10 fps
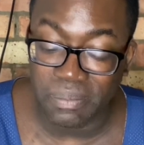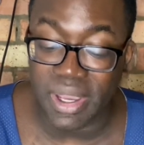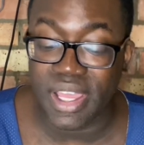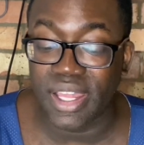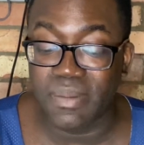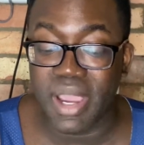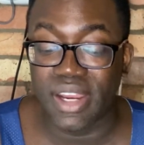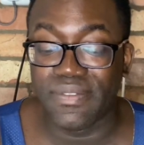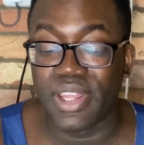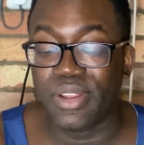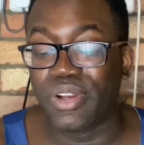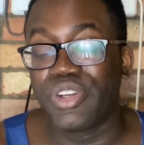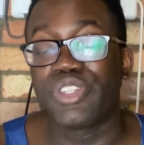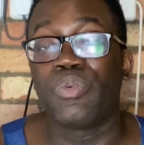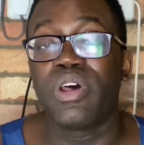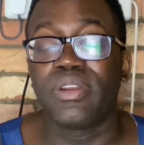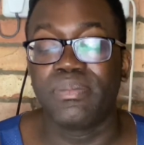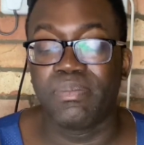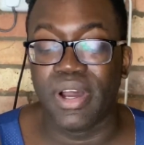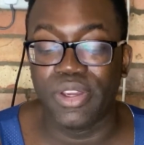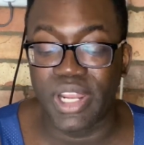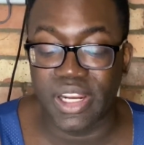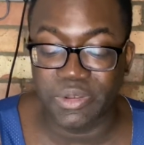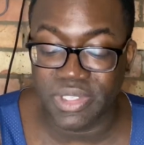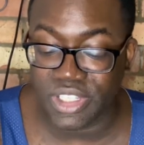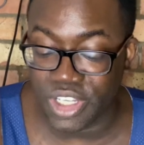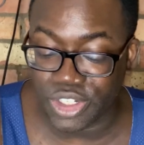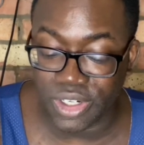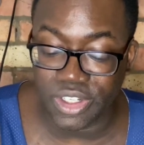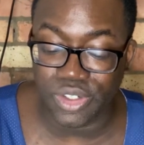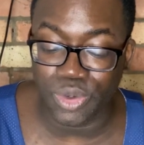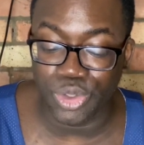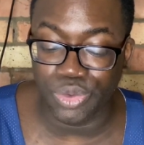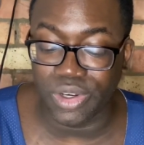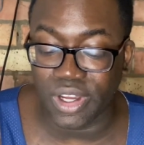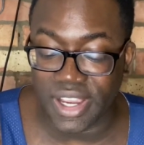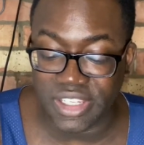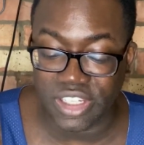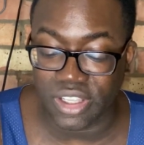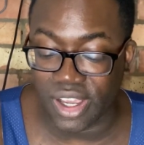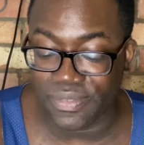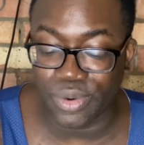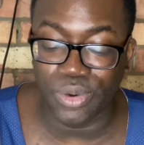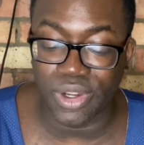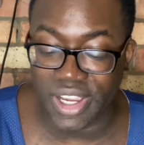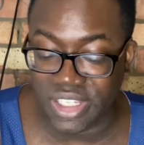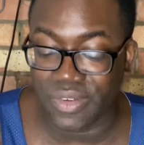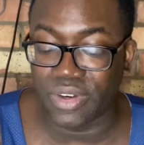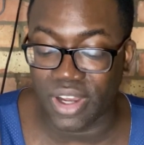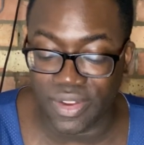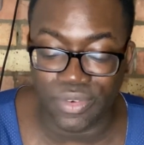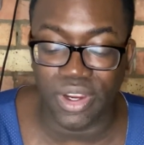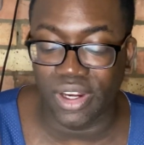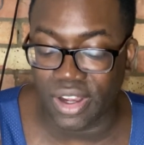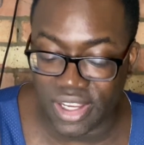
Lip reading: But yeah, in the main event, Clarrisa won by unanimous decision. The scores were 96-94, 97-93,